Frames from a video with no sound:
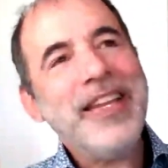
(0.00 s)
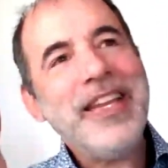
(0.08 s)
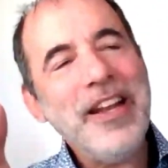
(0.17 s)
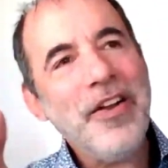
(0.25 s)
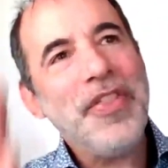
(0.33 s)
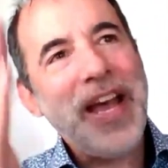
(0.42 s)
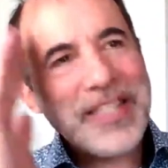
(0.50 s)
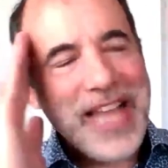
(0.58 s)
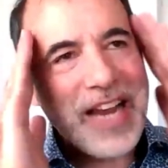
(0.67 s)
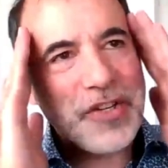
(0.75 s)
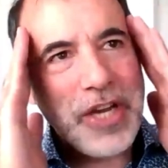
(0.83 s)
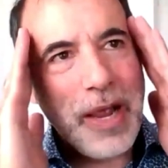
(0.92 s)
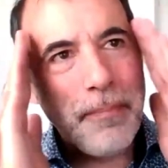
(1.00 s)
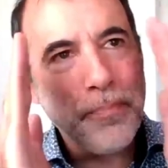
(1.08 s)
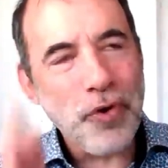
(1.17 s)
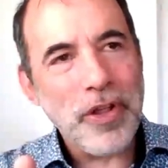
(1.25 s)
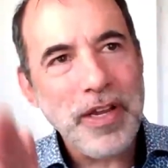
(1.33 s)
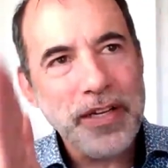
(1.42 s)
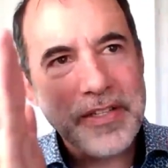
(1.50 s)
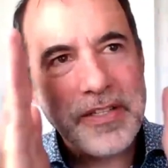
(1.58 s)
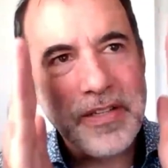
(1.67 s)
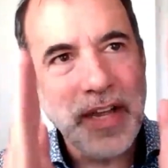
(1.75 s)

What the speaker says: that's actually a brilliant